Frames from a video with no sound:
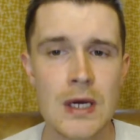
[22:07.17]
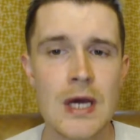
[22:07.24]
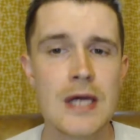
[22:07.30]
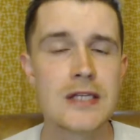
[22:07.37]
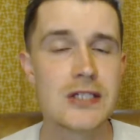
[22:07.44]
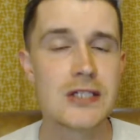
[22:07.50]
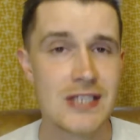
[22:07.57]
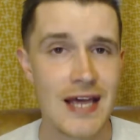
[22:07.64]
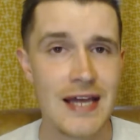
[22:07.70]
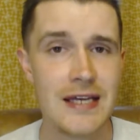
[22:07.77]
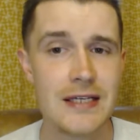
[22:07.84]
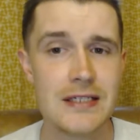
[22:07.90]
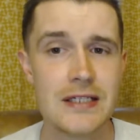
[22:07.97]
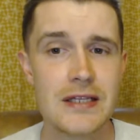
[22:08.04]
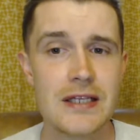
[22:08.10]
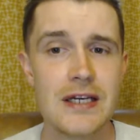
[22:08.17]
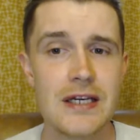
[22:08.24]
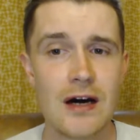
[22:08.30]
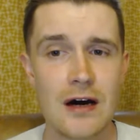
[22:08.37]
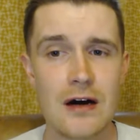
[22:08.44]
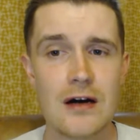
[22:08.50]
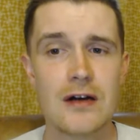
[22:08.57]
"Send the
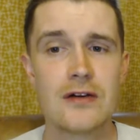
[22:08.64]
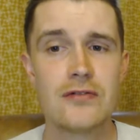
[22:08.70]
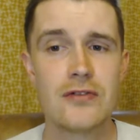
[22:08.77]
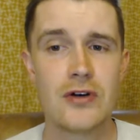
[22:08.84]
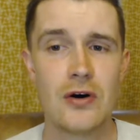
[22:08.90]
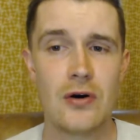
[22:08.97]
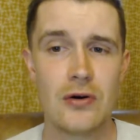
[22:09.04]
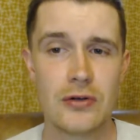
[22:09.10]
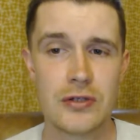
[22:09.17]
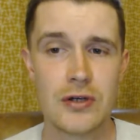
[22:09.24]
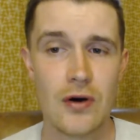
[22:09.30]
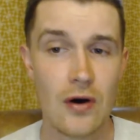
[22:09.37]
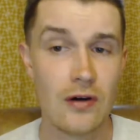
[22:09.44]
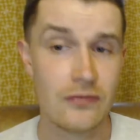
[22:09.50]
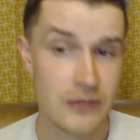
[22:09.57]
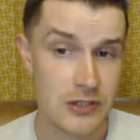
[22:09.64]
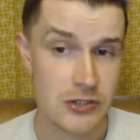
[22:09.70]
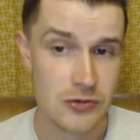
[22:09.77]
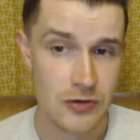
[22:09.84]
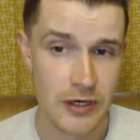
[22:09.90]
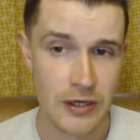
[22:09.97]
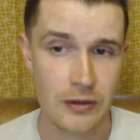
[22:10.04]
ark of God of
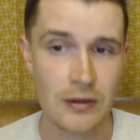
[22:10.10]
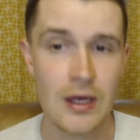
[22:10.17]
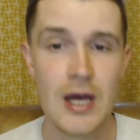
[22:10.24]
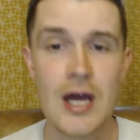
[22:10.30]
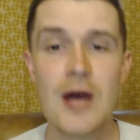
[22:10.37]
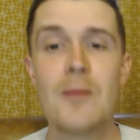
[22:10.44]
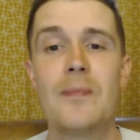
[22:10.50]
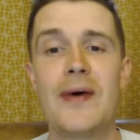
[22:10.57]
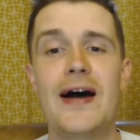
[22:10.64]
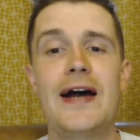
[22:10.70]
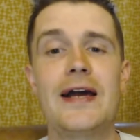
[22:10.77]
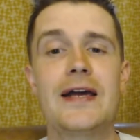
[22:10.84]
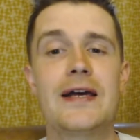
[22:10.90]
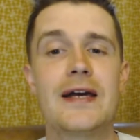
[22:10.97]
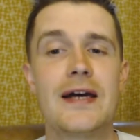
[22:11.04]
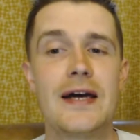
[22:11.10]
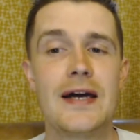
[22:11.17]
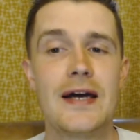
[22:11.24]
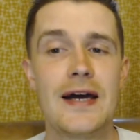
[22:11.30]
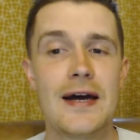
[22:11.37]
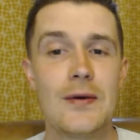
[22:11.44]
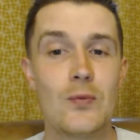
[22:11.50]
Israel back
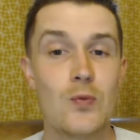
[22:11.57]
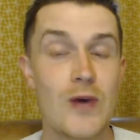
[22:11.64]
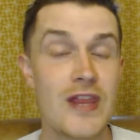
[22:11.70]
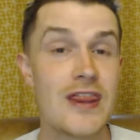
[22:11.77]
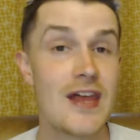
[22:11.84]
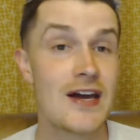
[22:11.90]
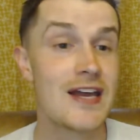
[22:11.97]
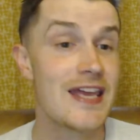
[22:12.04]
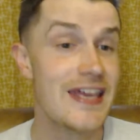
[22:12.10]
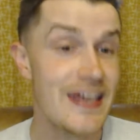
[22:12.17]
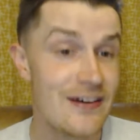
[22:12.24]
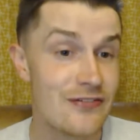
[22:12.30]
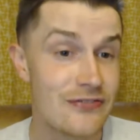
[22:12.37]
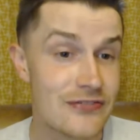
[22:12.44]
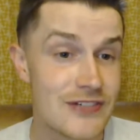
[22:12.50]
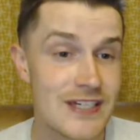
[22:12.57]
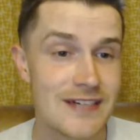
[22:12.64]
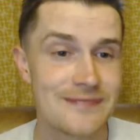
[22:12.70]
with a gift,"